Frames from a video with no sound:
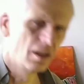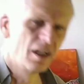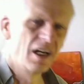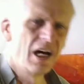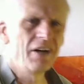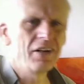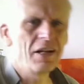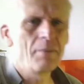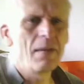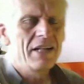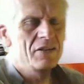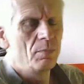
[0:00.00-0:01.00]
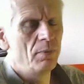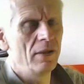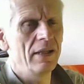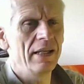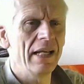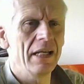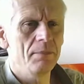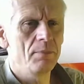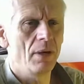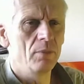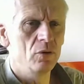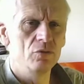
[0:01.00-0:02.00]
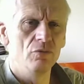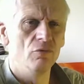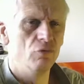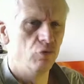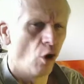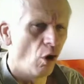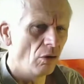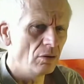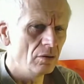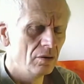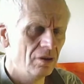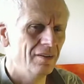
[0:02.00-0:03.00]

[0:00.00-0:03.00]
How did I manage to play an 8-bar blues wrong?